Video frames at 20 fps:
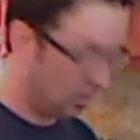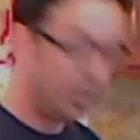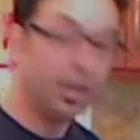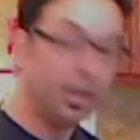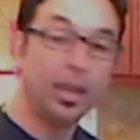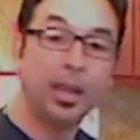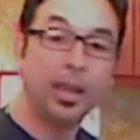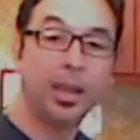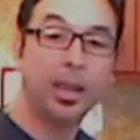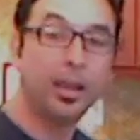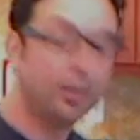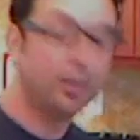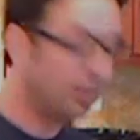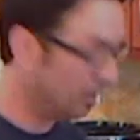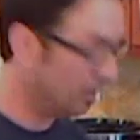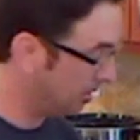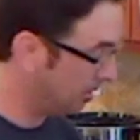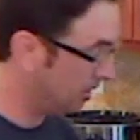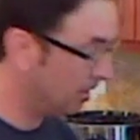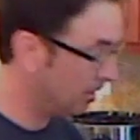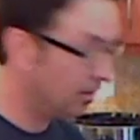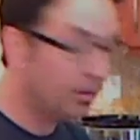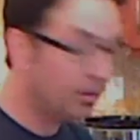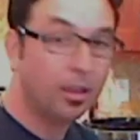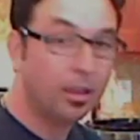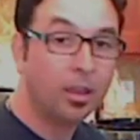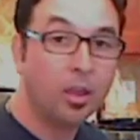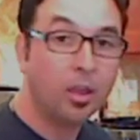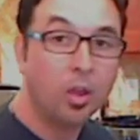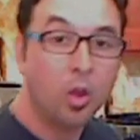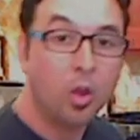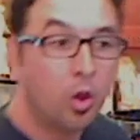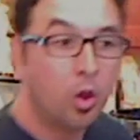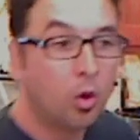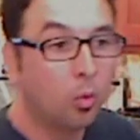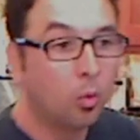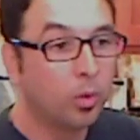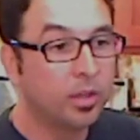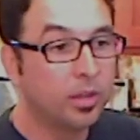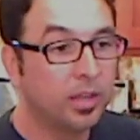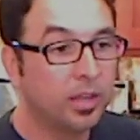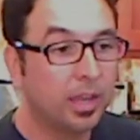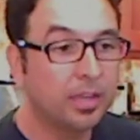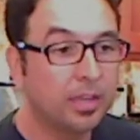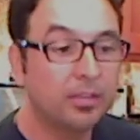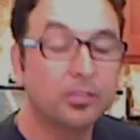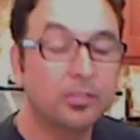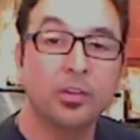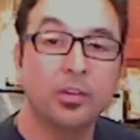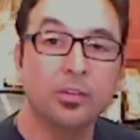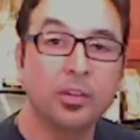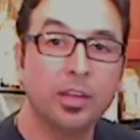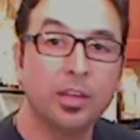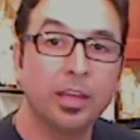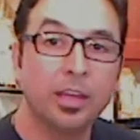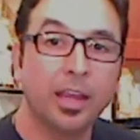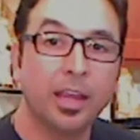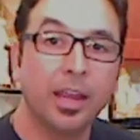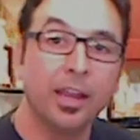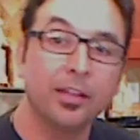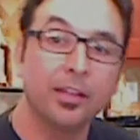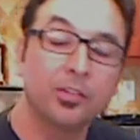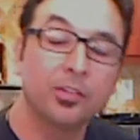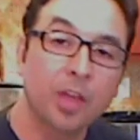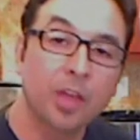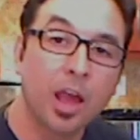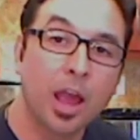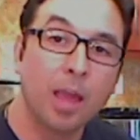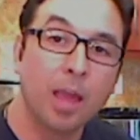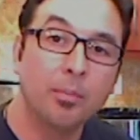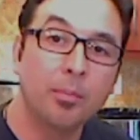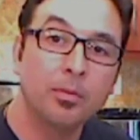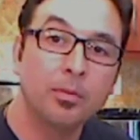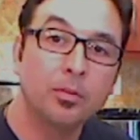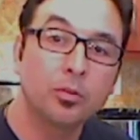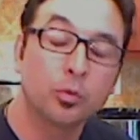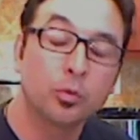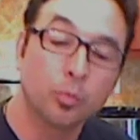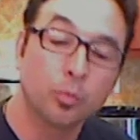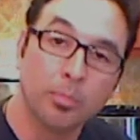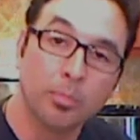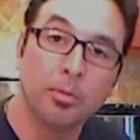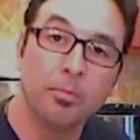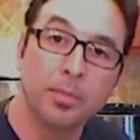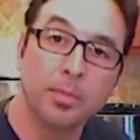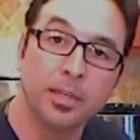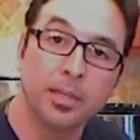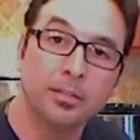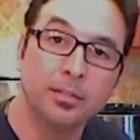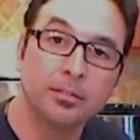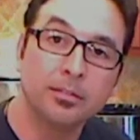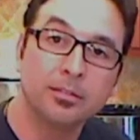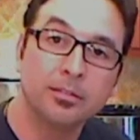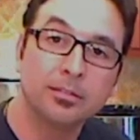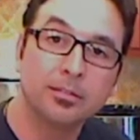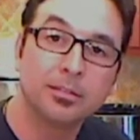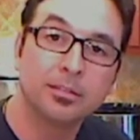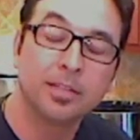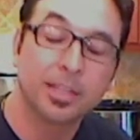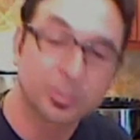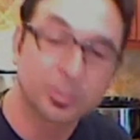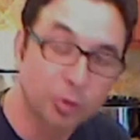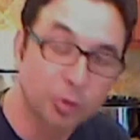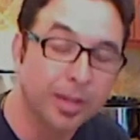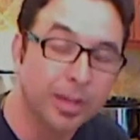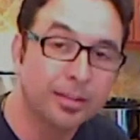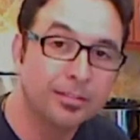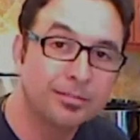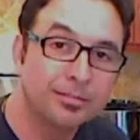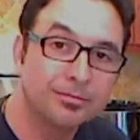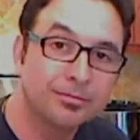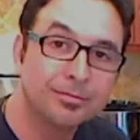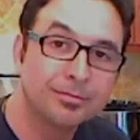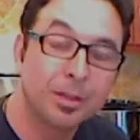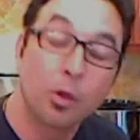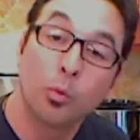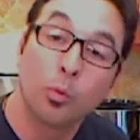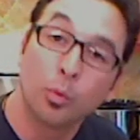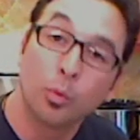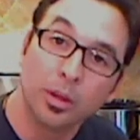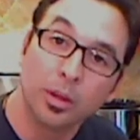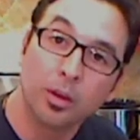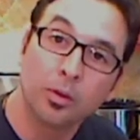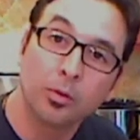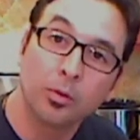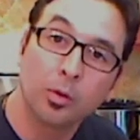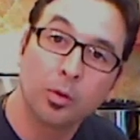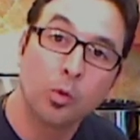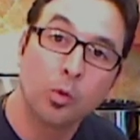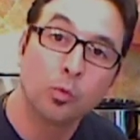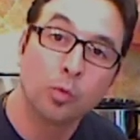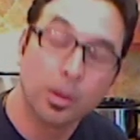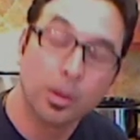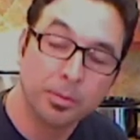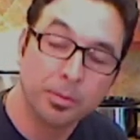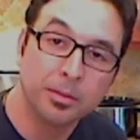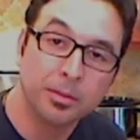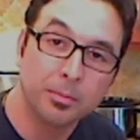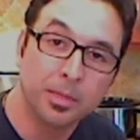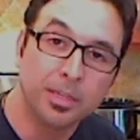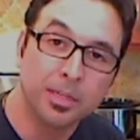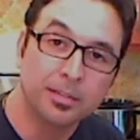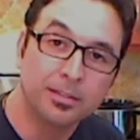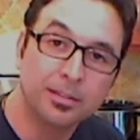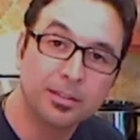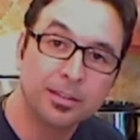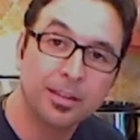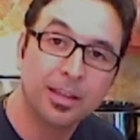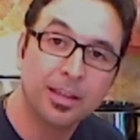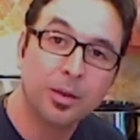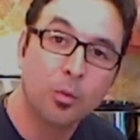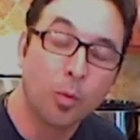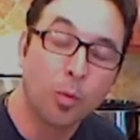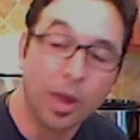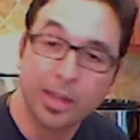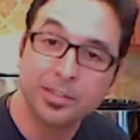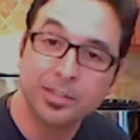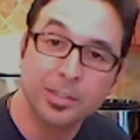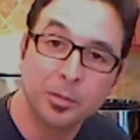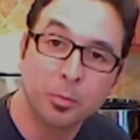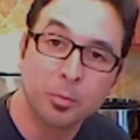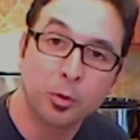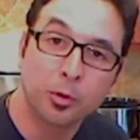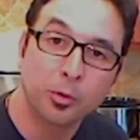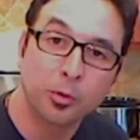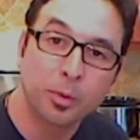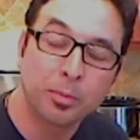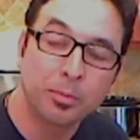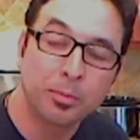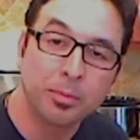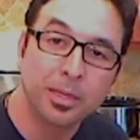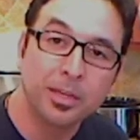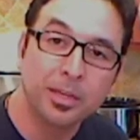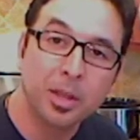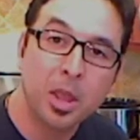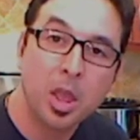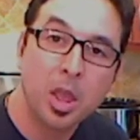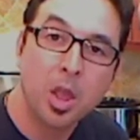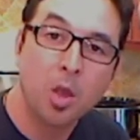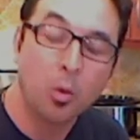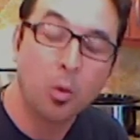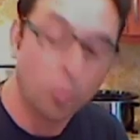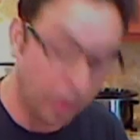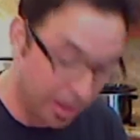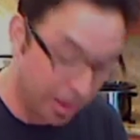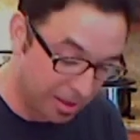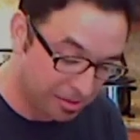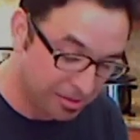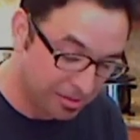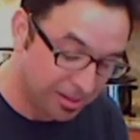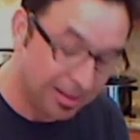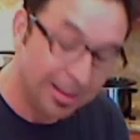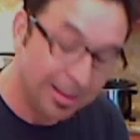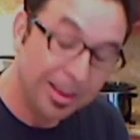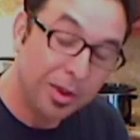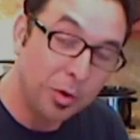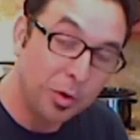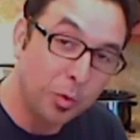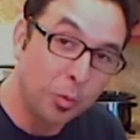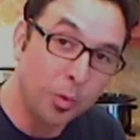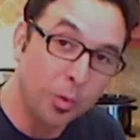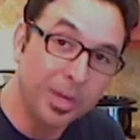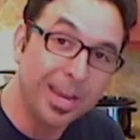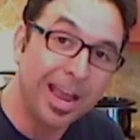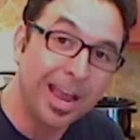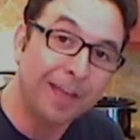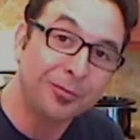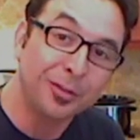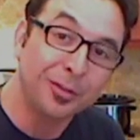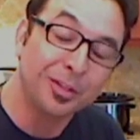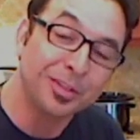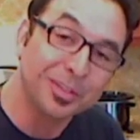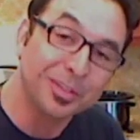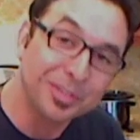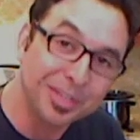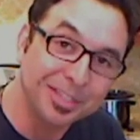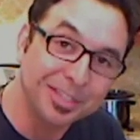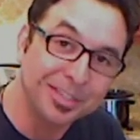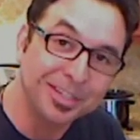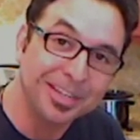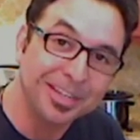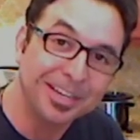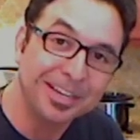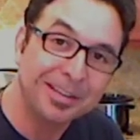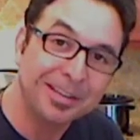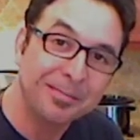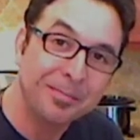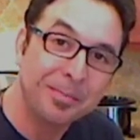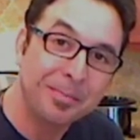And we take the seasoning and it's time to rub the meat. That's right. We are rubbing the meat. Why is it important to rub the meat? Well, we have to get the seasoning